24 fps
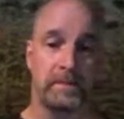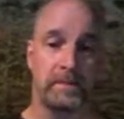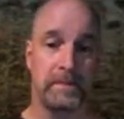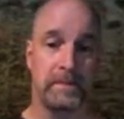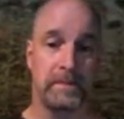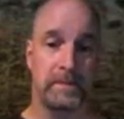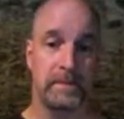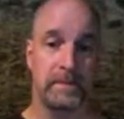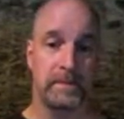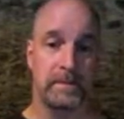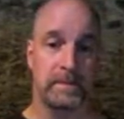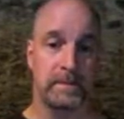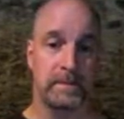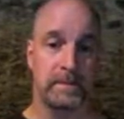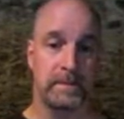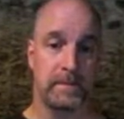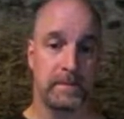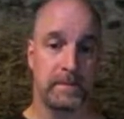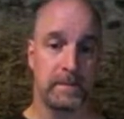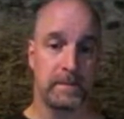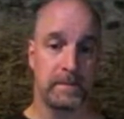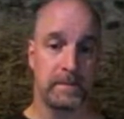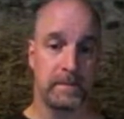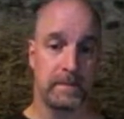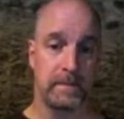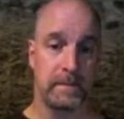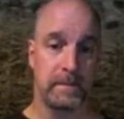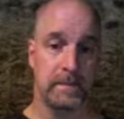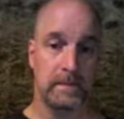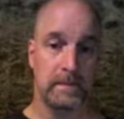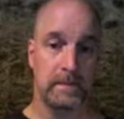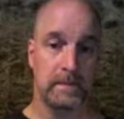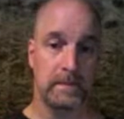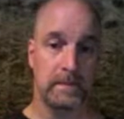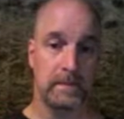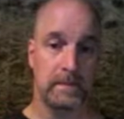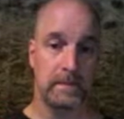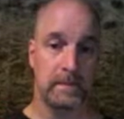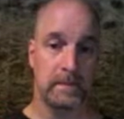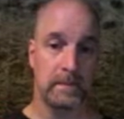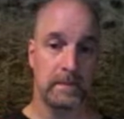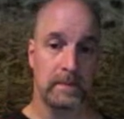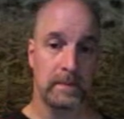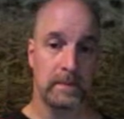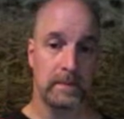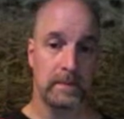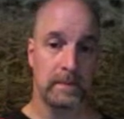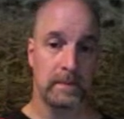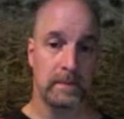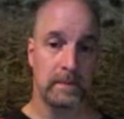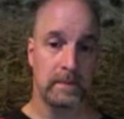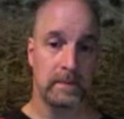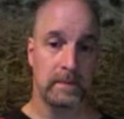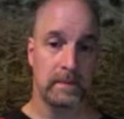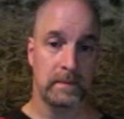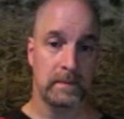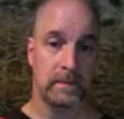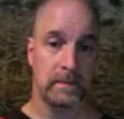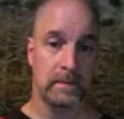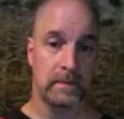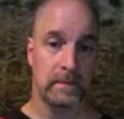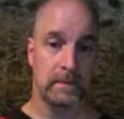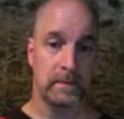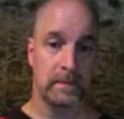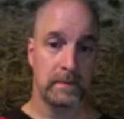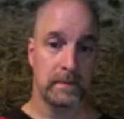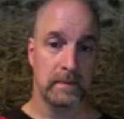[no speech]